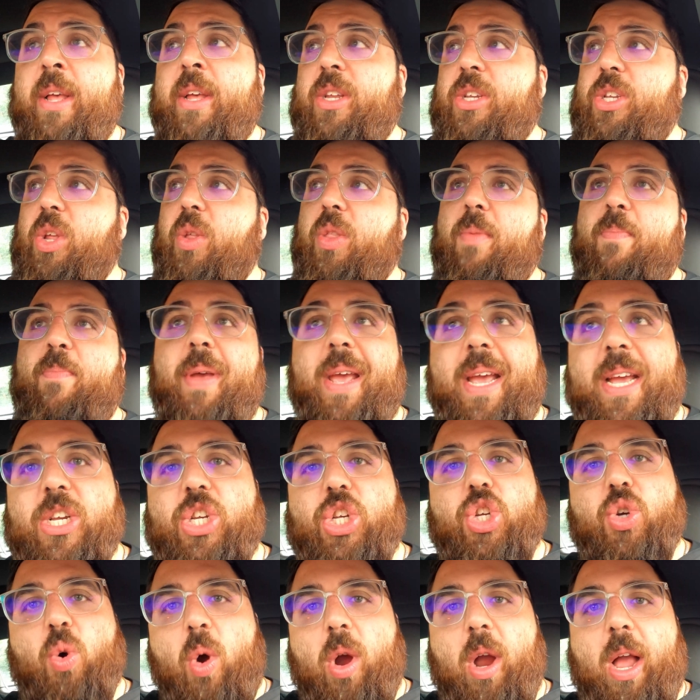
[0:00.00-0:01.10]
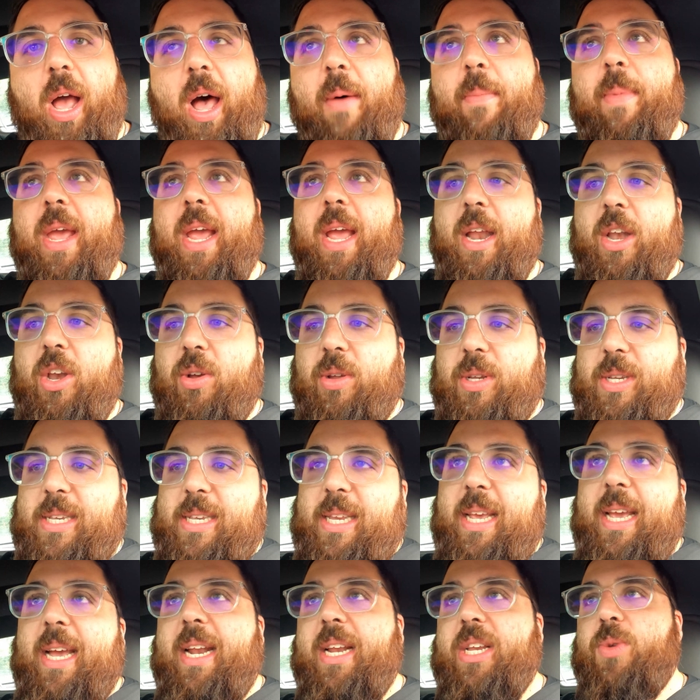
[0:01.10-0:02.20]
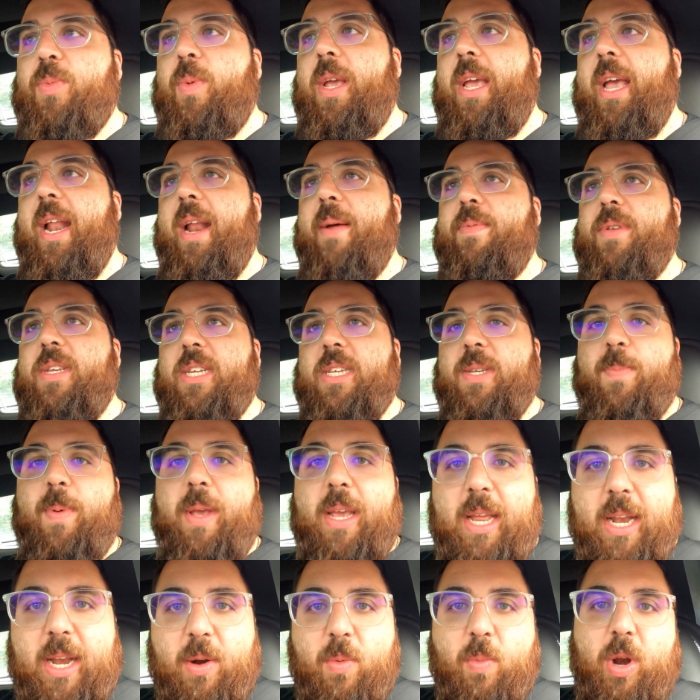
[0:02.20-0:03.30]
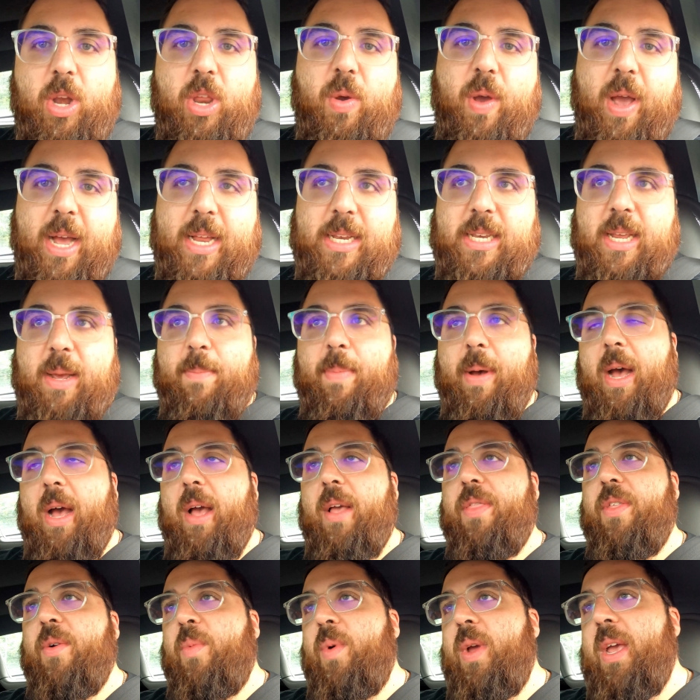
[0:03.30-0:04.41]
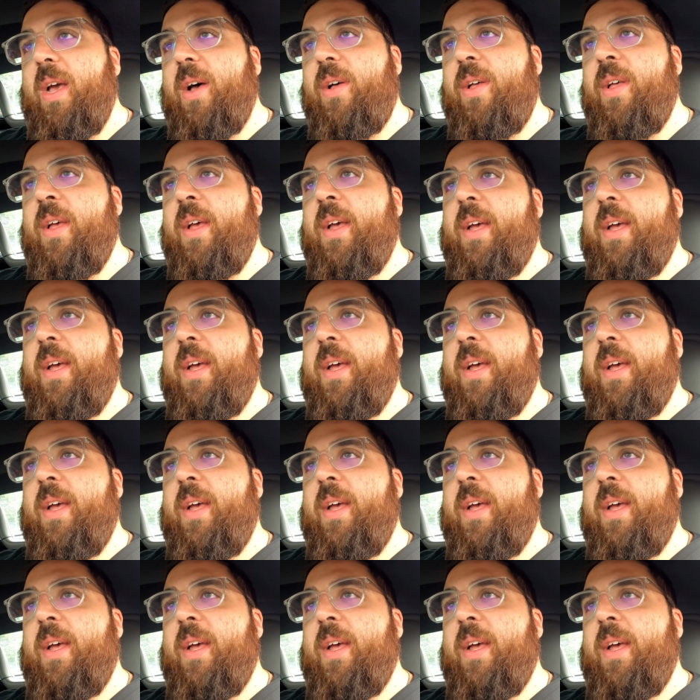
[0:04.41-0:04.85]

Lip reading: So the biggest shortcoming, and you'll see it as we get up to speed and when you guys get behind the wheel,